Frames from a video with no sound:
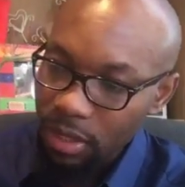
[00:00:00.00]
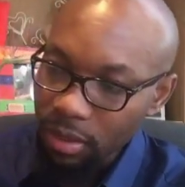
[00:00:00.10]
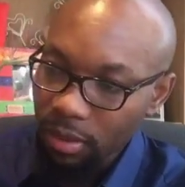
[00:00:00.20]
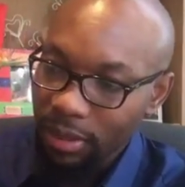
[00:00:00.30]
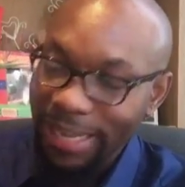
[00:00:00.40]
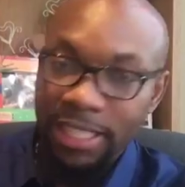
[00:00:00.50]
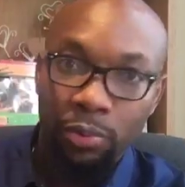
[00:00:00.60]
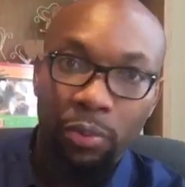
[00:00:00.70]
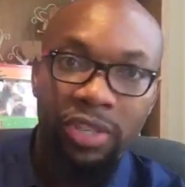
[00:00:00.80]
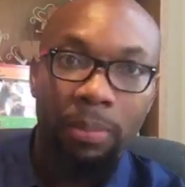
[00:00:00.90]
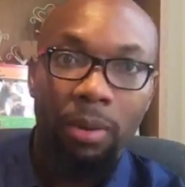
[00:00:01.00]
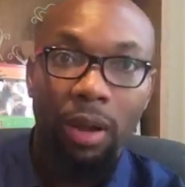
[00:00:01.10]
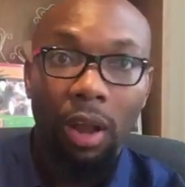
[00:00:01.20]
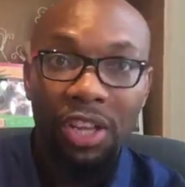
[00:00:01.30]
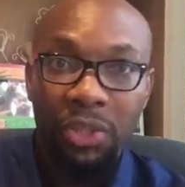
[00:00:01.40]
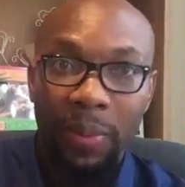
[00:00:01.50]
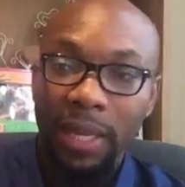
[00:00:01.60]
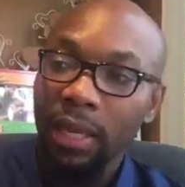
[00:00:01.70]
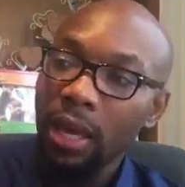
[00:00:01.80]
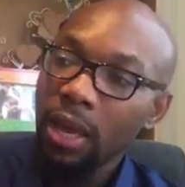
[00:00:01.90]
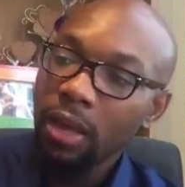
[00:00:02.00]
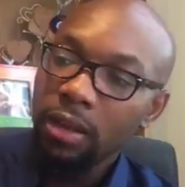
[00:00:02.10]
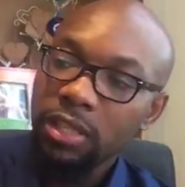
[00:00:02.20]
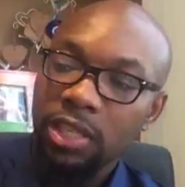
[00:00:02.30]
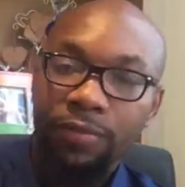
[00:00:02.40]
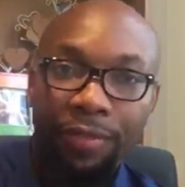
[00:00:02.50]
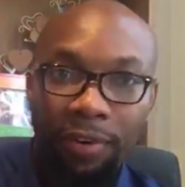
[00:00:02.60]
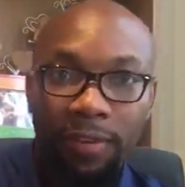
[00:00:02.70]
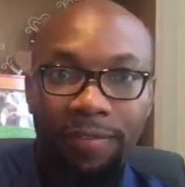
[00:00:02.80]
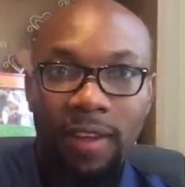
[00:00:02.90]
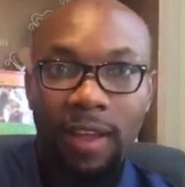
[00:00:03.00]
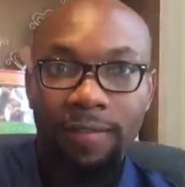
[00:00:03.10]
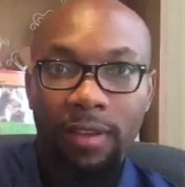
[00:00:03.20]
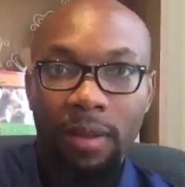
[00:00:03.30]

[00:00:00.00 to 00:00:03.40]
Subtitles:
latest one, which I bought last week, this is for 35